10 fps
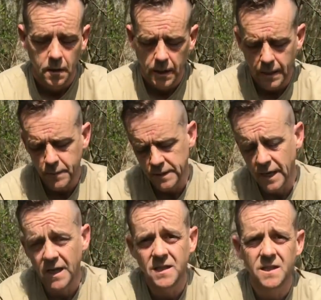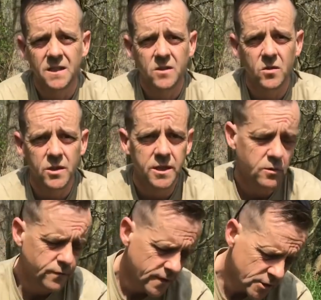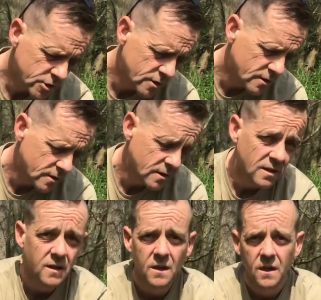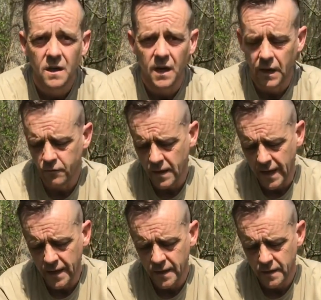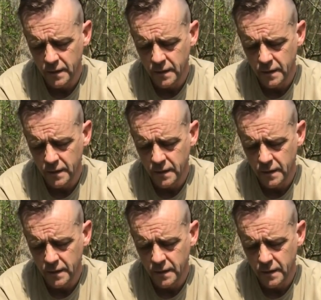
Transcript: Happy days, nice little fish. Love that.